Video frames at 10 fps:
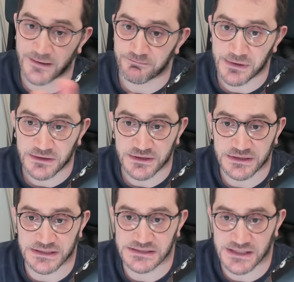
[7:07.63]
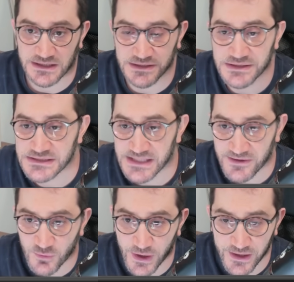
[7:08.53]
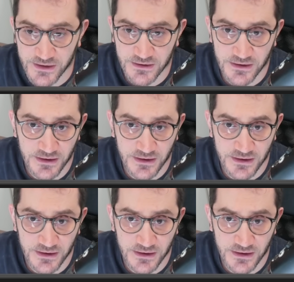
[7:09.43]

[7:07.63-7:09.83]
I built it exactly the same way,